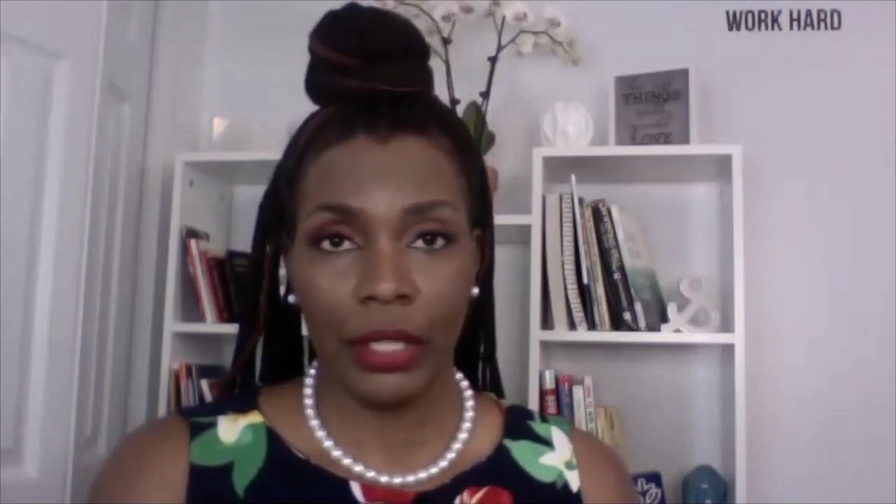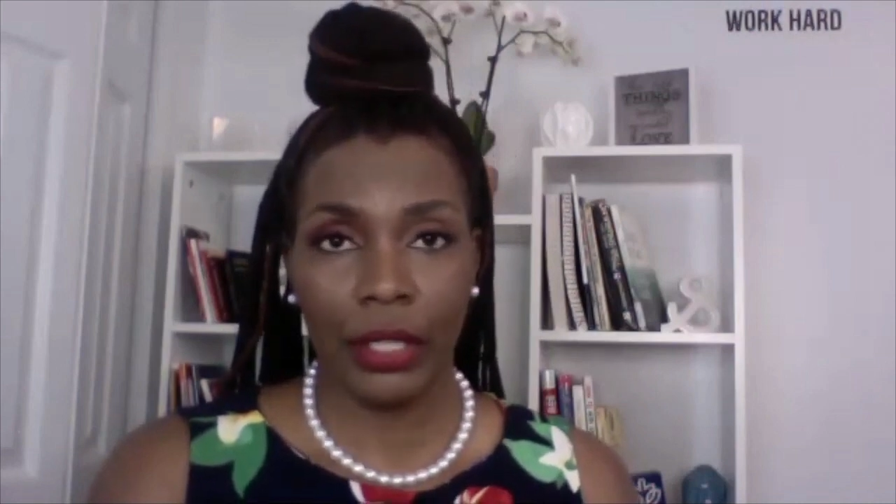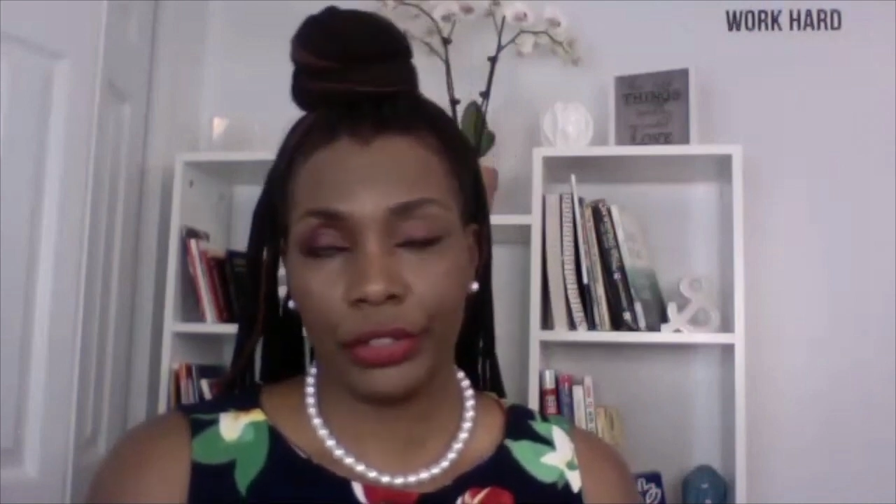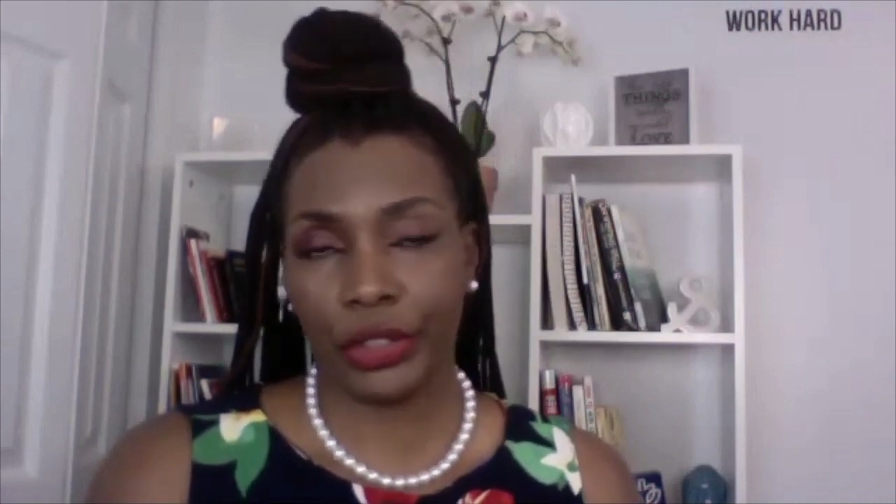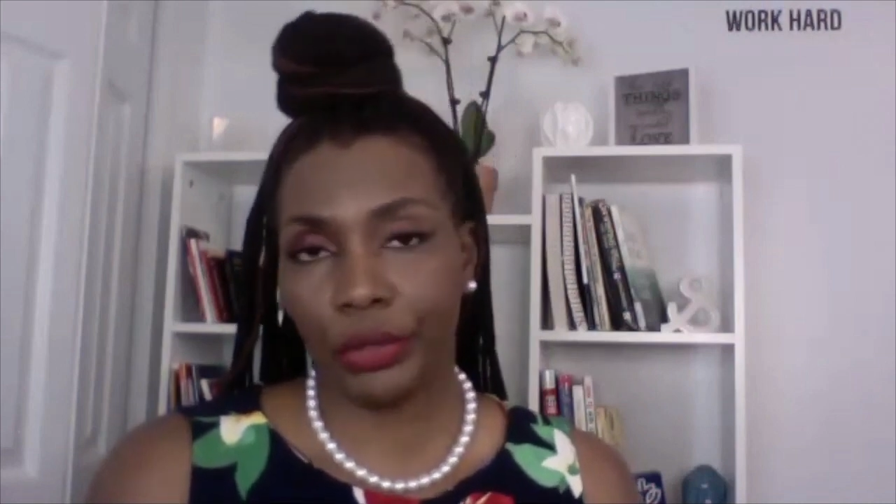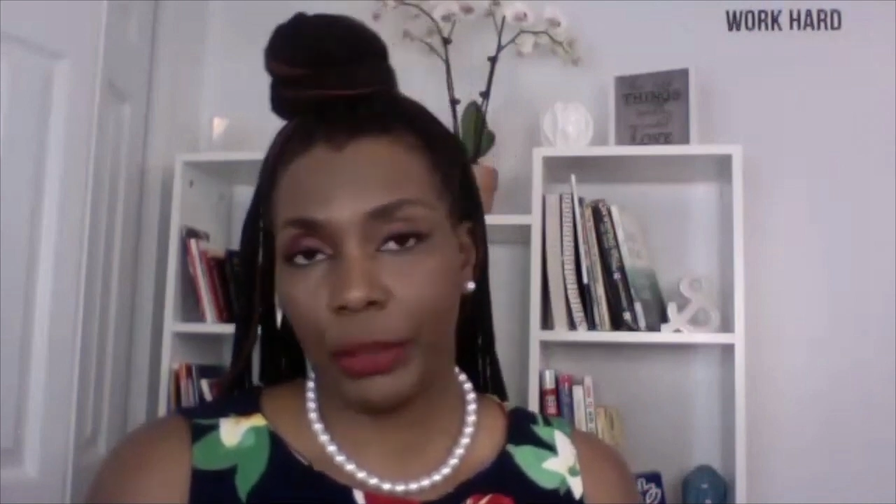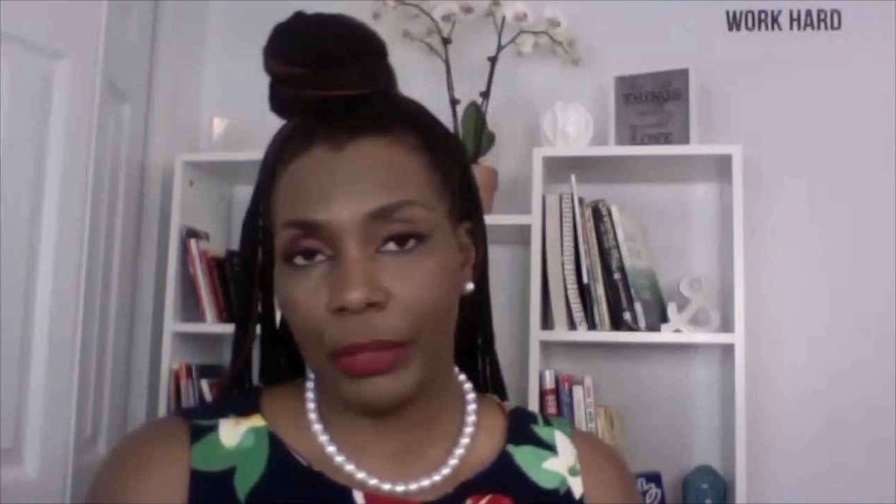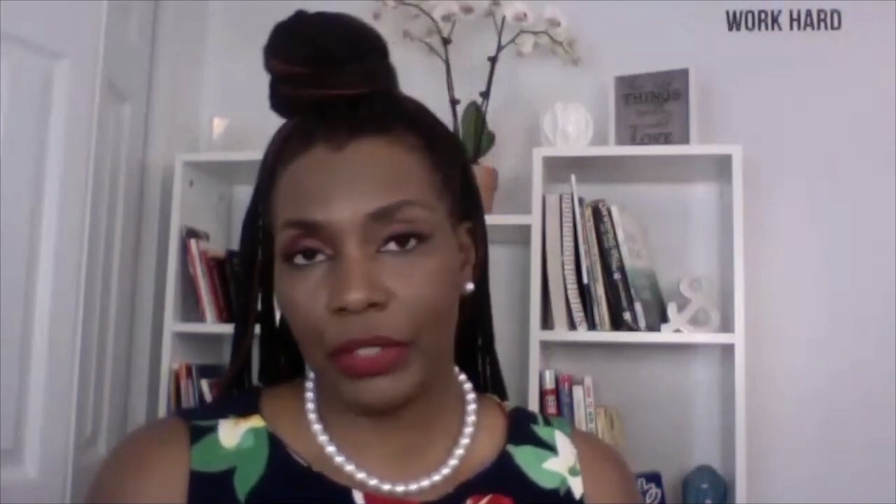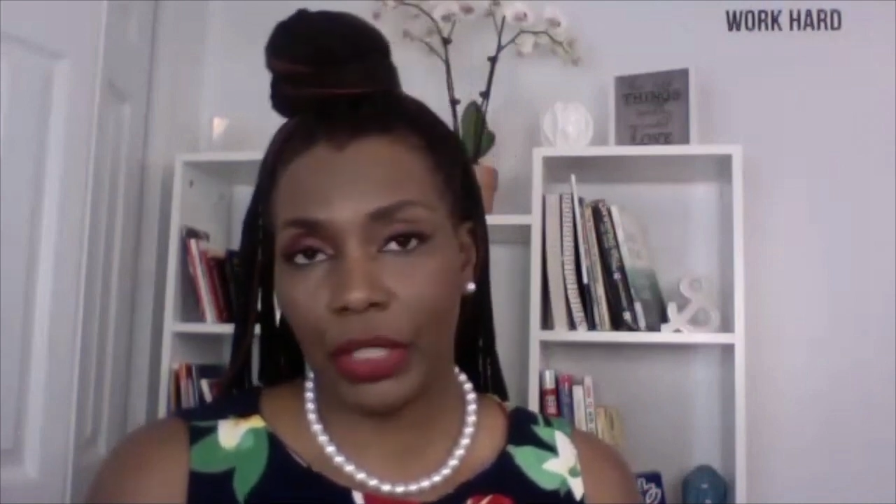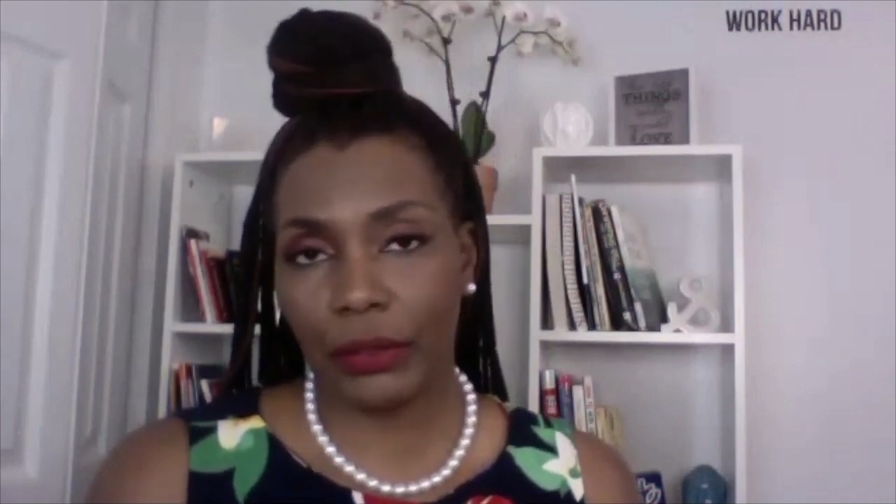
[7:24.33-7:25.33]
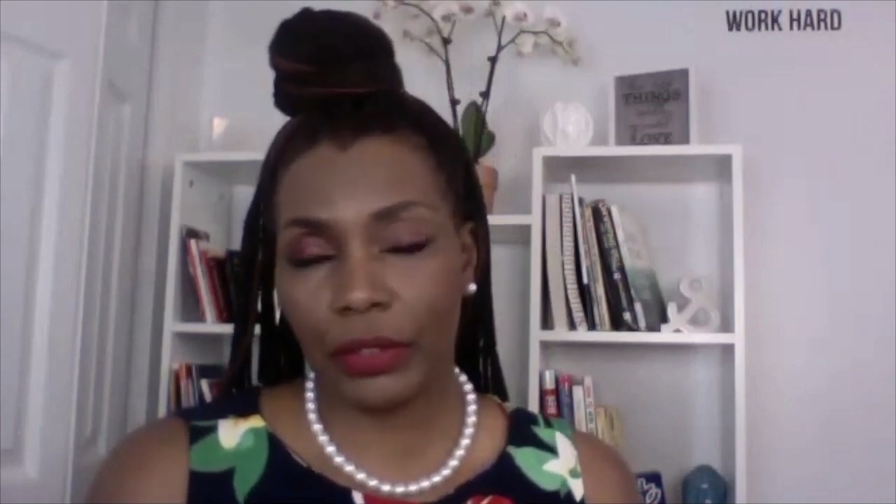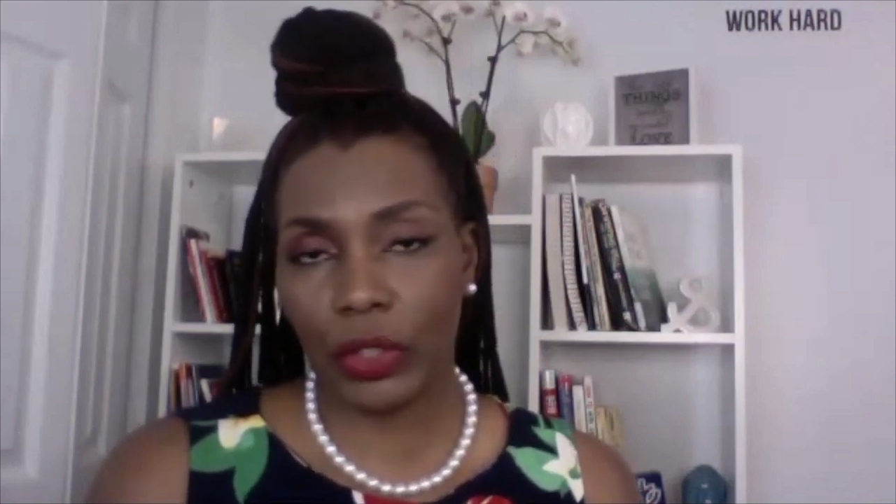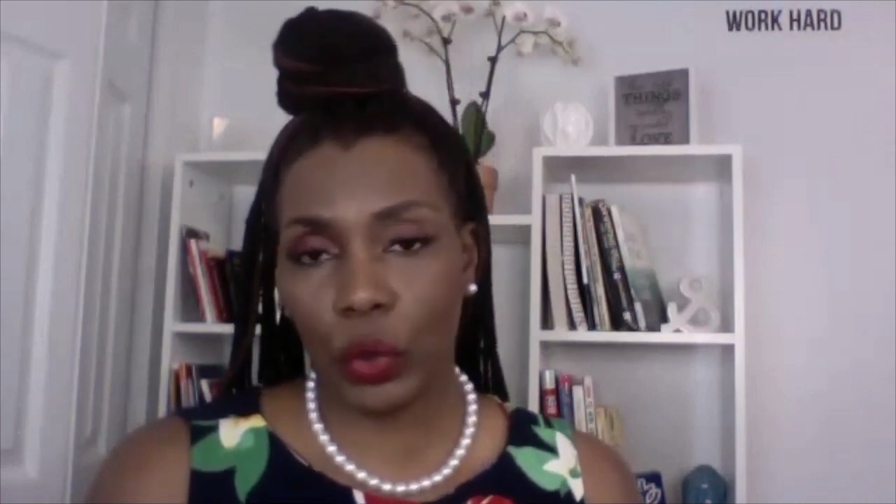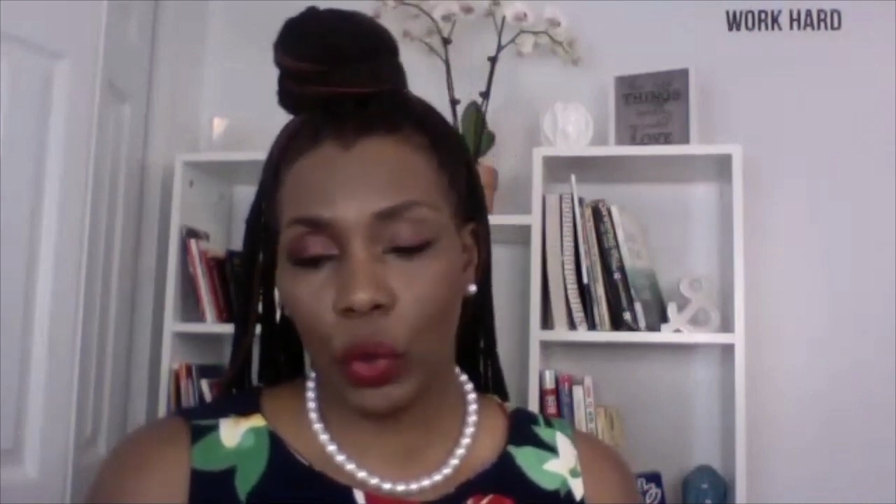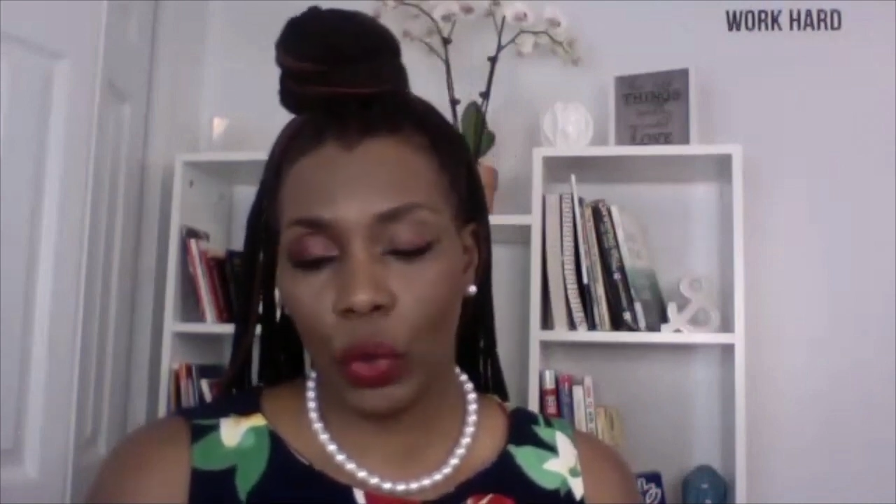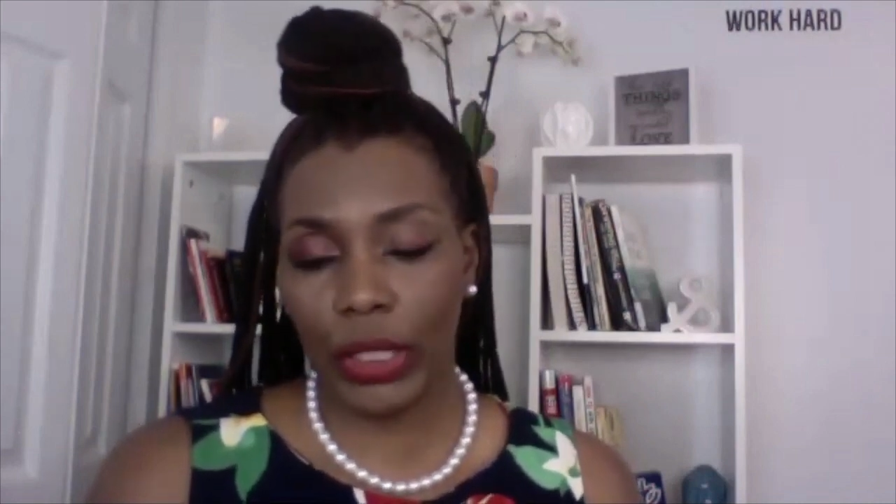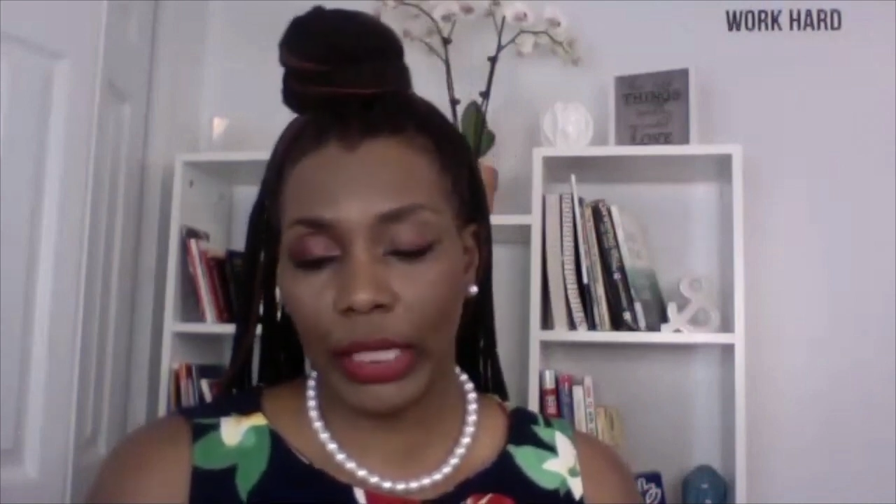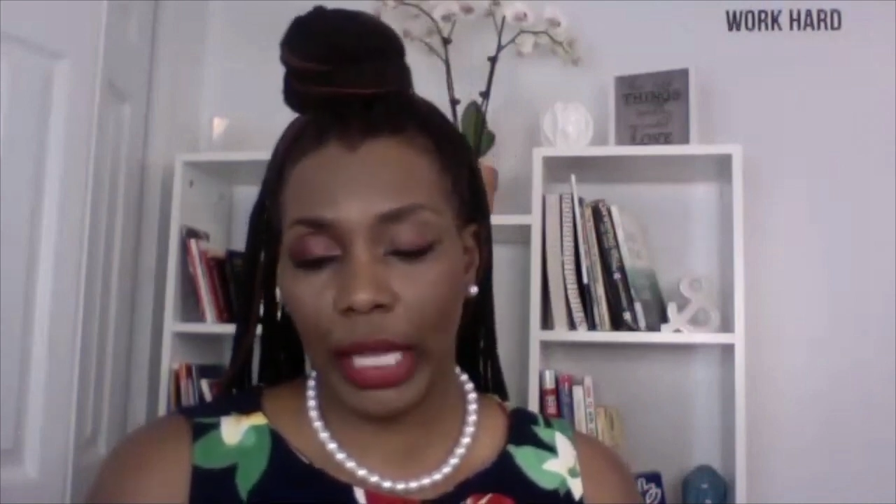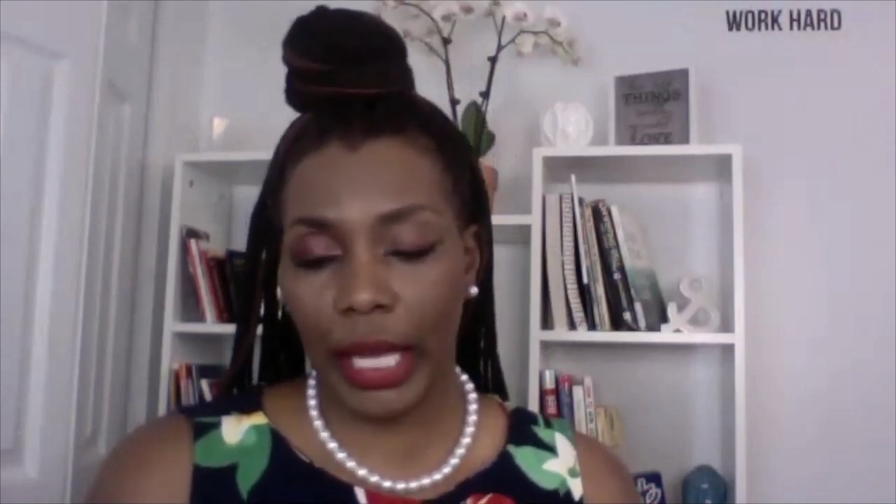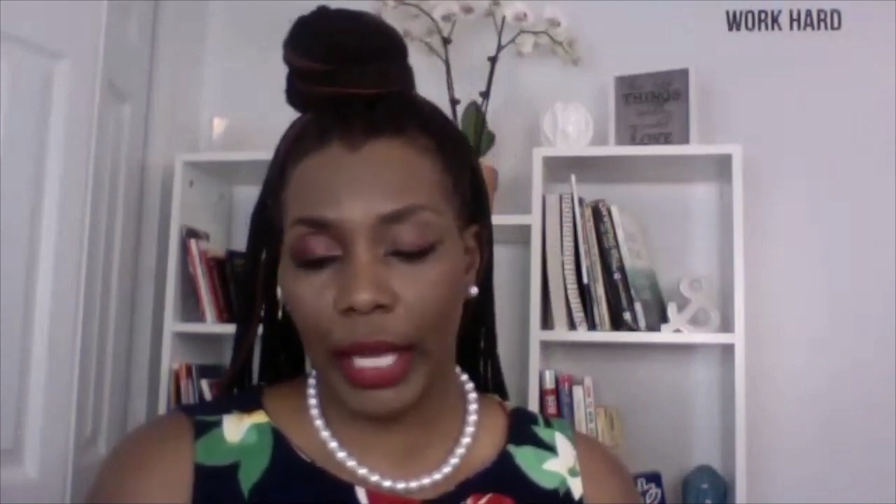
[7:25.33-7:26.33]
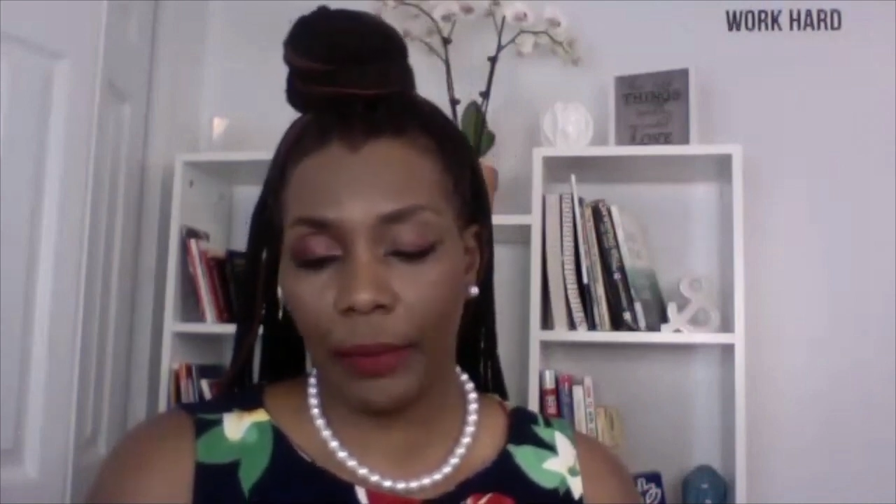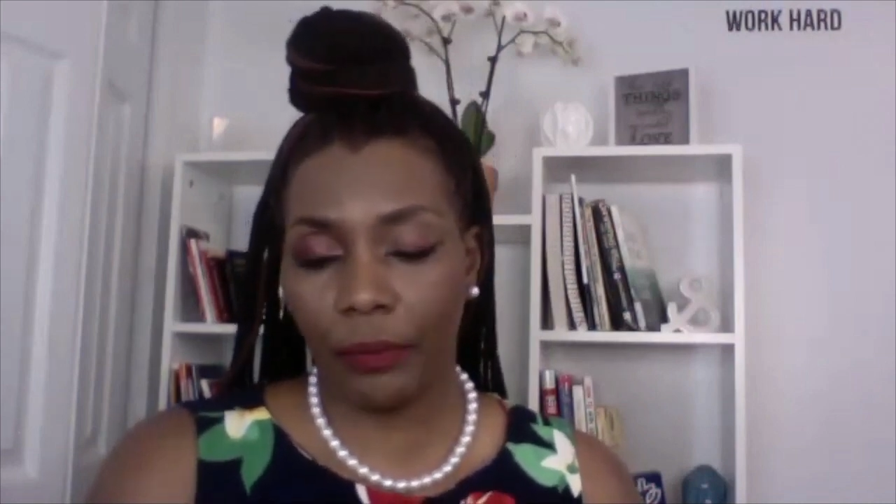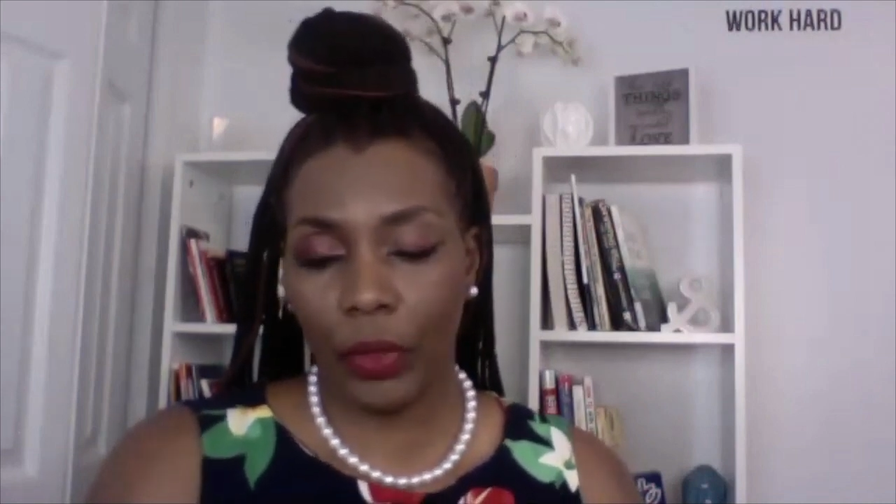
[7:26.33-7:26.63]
streaming services online.